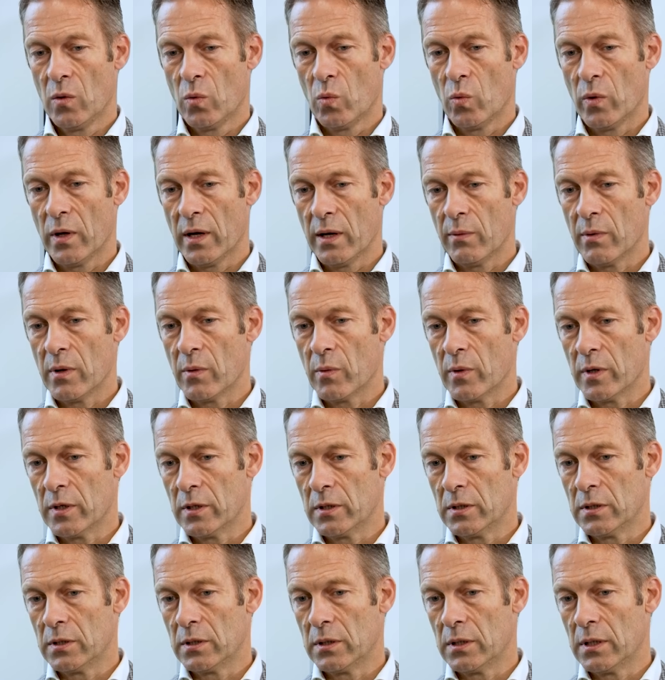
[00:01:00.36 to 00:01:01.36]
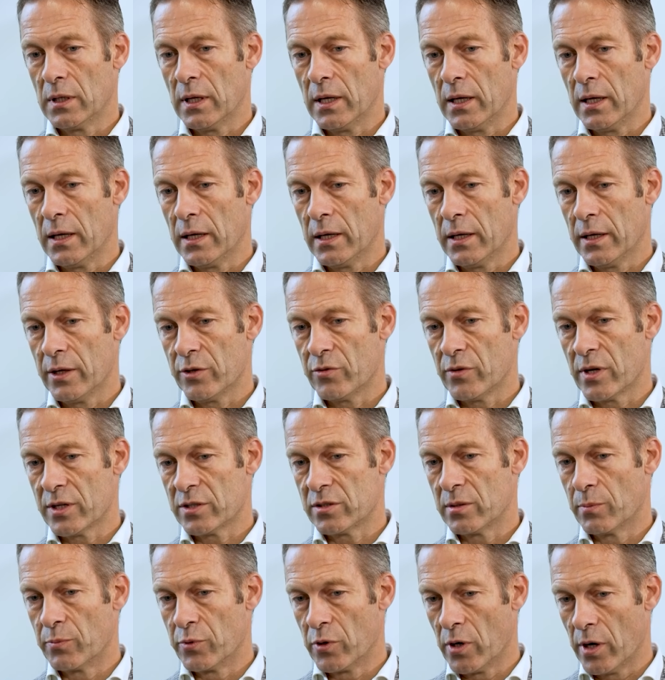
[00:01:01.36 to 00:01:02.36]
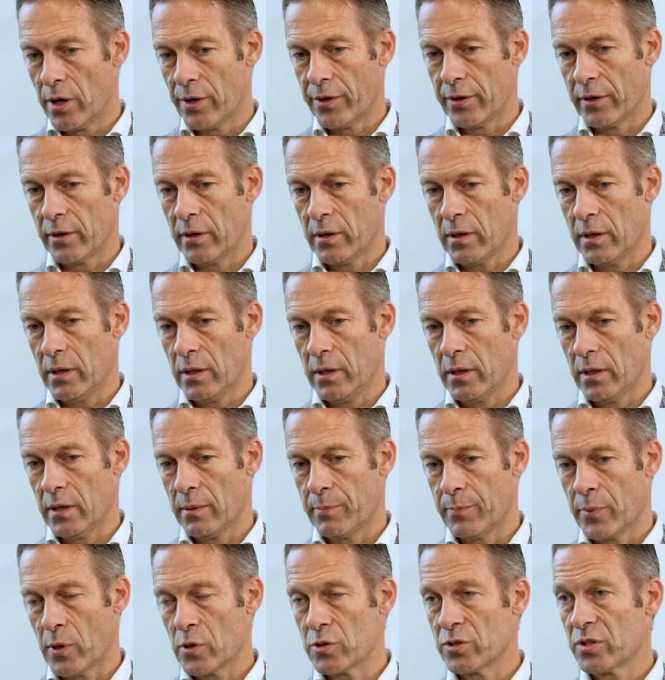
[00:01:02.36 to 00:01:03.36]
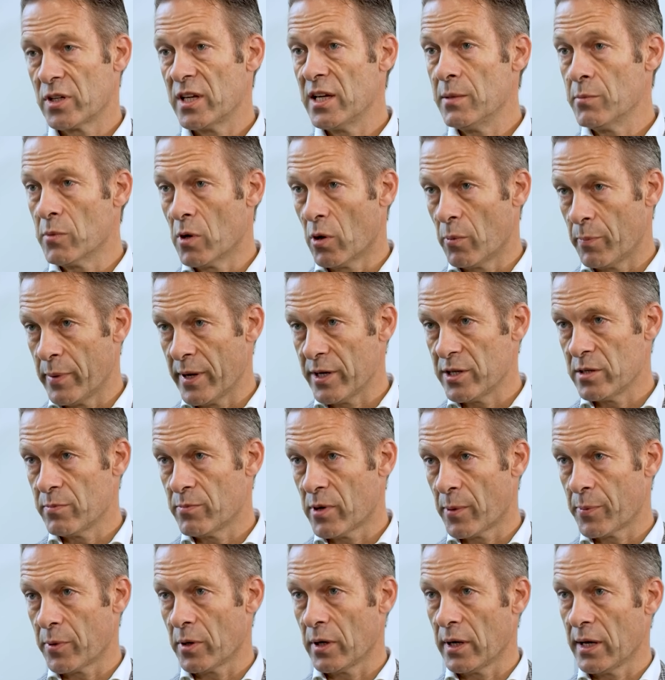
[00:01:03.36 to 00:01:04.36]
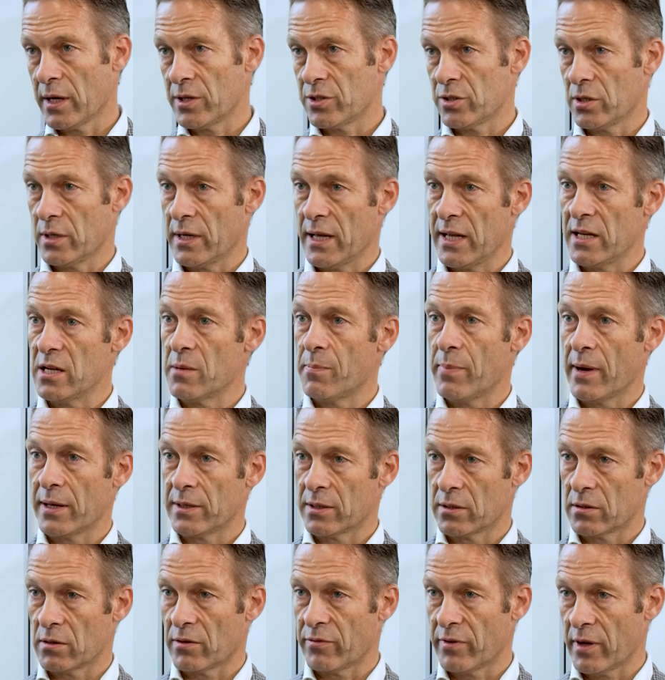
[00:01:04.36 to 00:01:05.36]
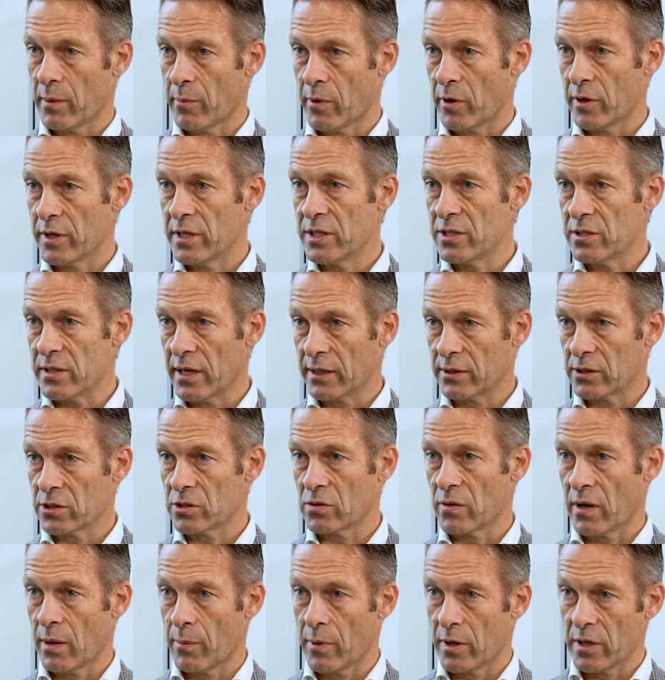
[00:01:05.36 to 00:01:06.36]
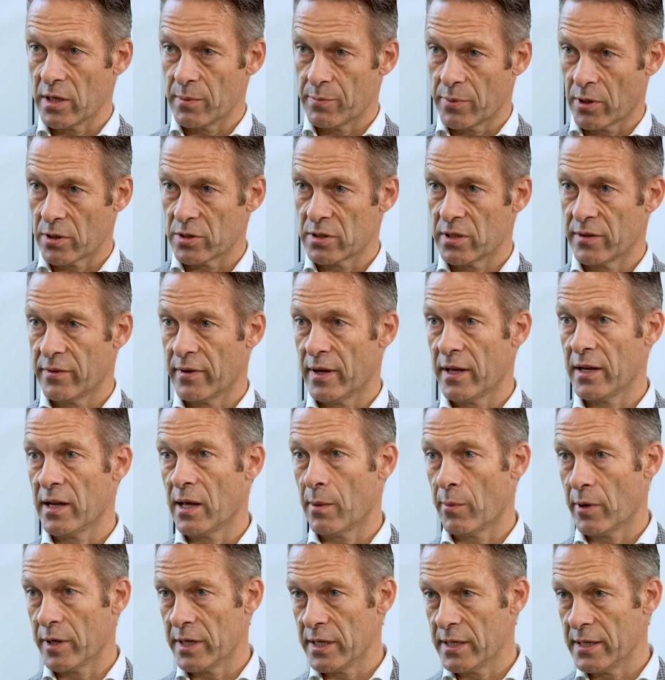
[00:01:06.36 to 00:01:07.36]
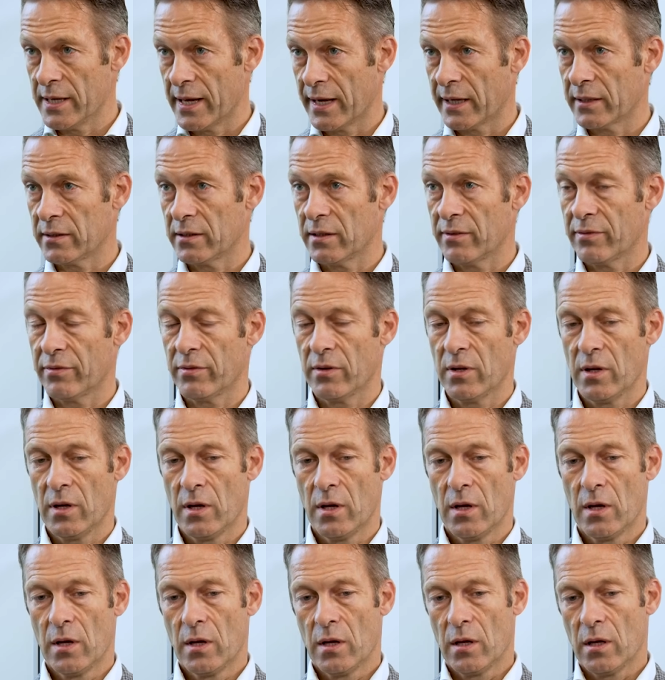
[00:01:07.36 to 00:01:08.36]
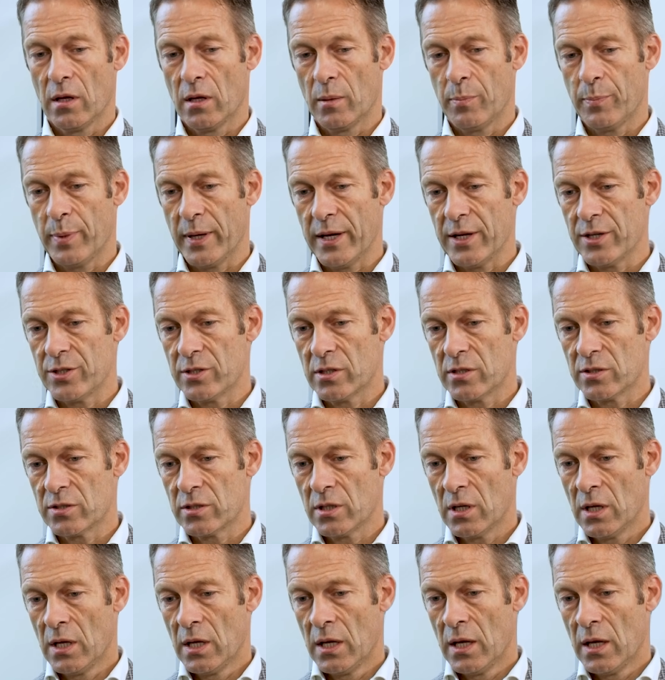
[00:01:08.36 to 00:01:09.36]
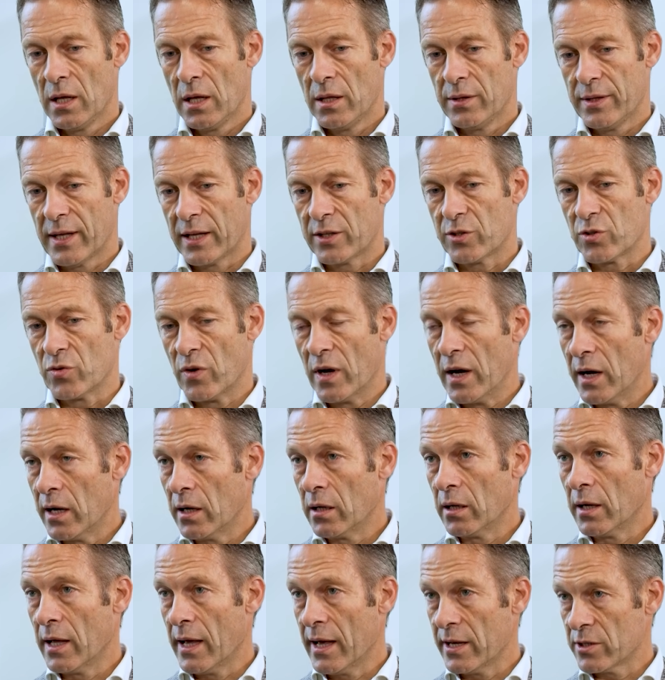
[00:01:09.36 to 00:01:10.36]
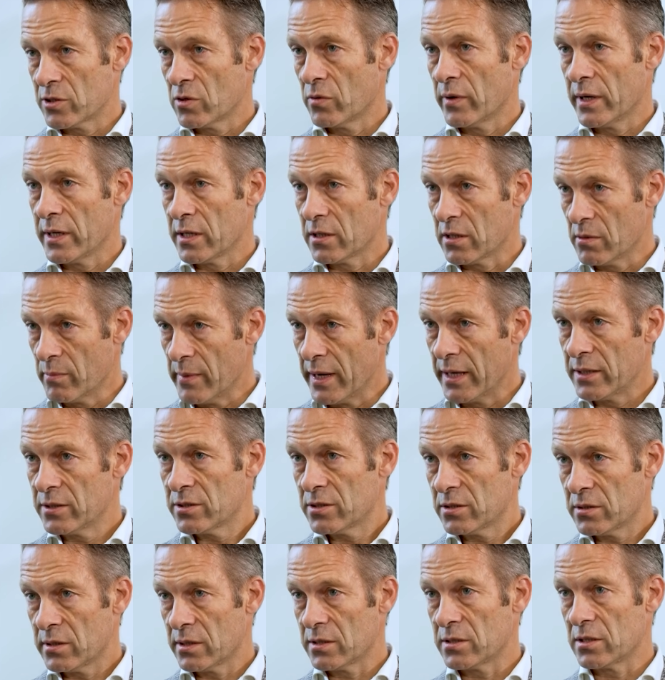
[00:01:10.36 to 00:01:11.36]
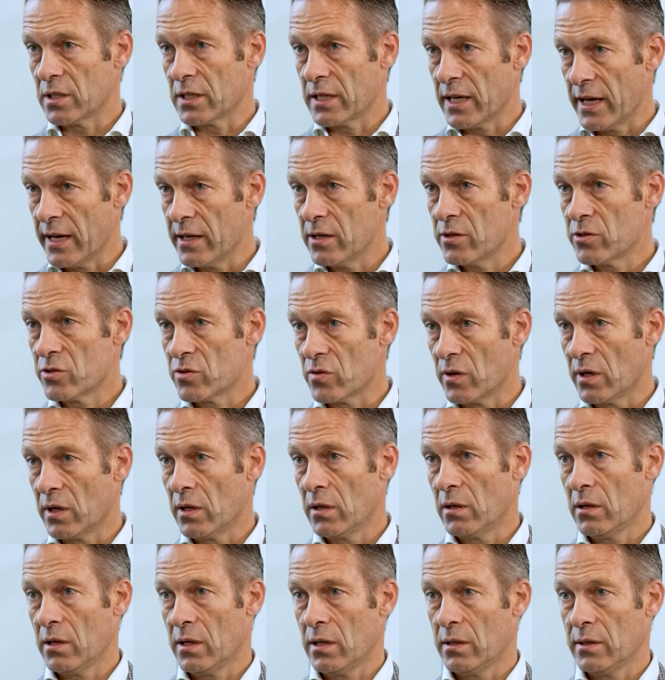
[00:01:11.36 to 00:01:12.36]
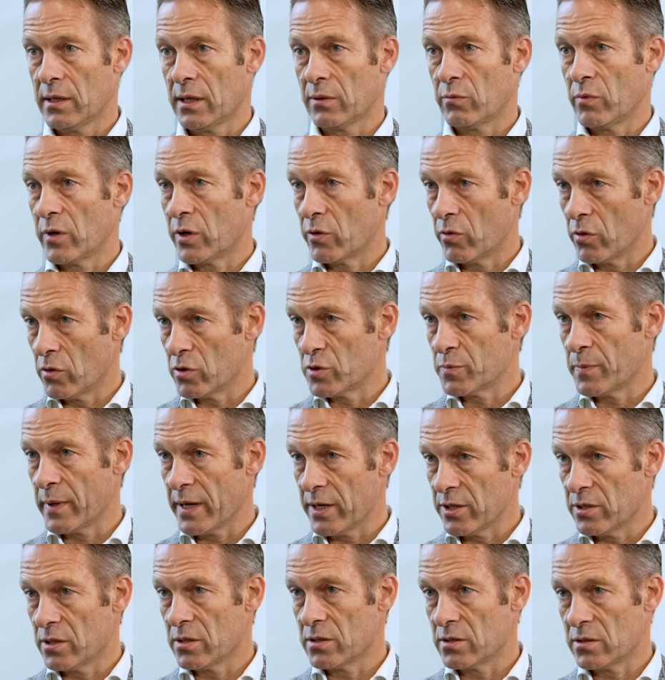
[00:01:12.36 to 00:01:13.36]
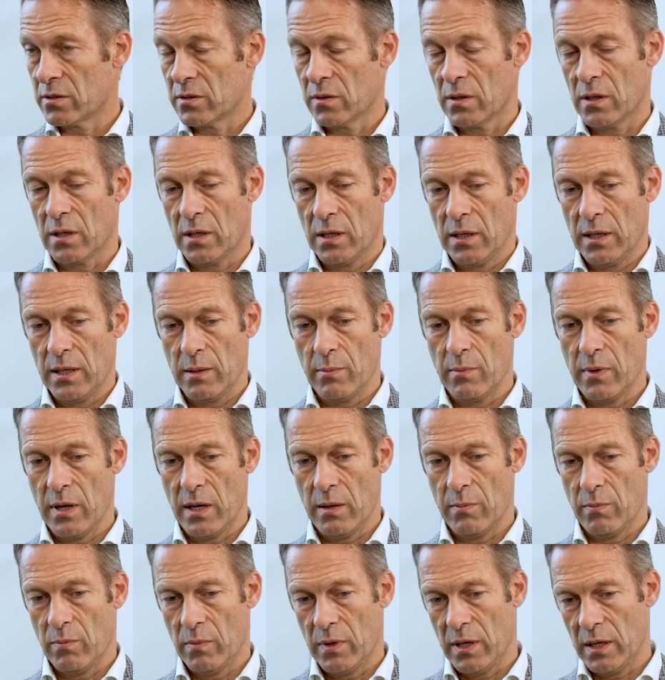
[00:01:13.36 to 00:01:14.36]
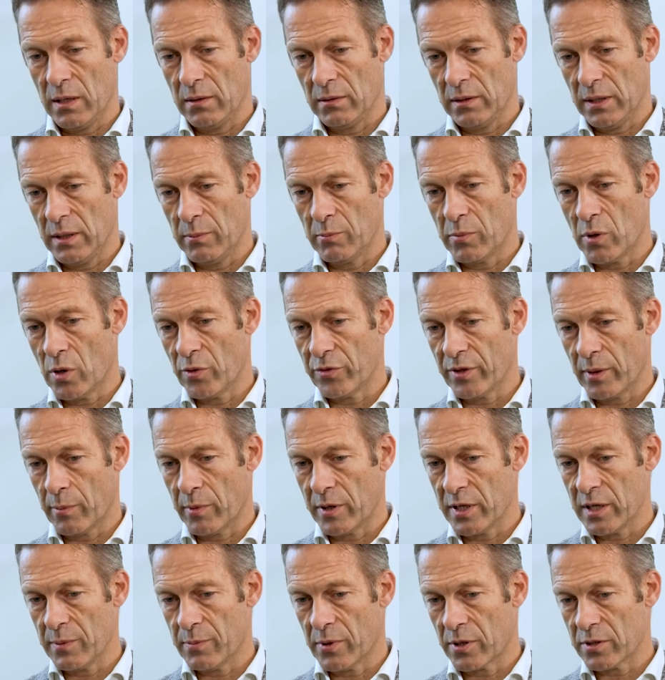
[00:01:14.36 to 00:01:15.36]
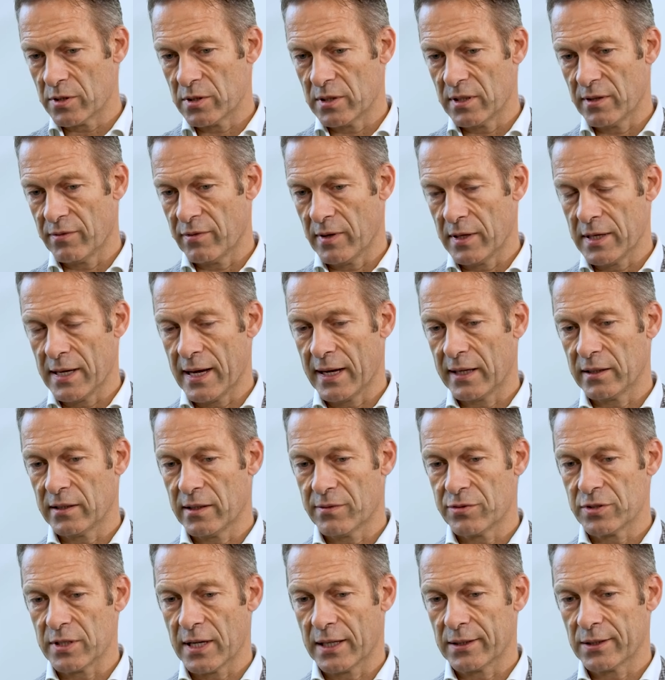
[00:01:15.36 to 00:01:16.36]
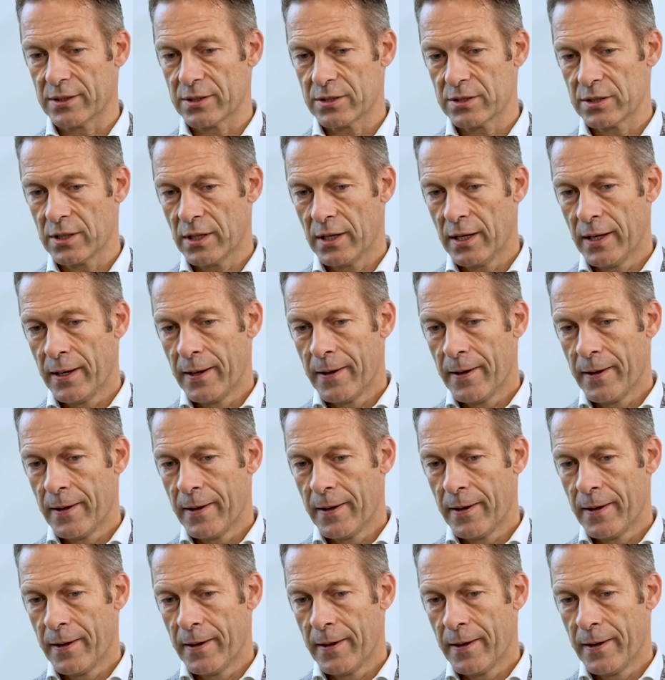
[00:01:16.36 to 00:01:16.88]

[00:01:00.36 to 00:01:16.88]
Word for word: where we will uh, address the broader uh, post-chemo patient population independent of MRD status, so MRD positive and MRD negative uh, patients. That trial has already commenced. It's the CADENCE trial, and that recruits patients in both MRD positive and negative status.